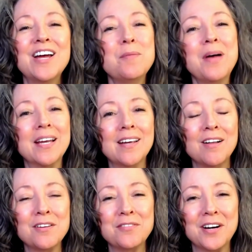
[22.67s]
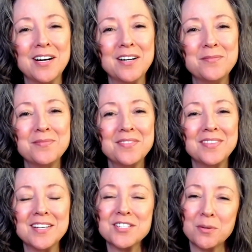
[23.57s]
I'm Peggy Oliveira.
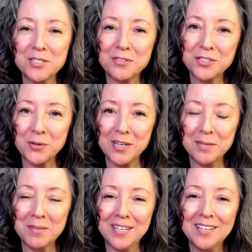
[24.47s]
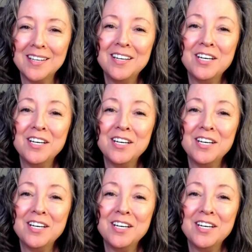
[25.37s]
Thanks so much for joining me.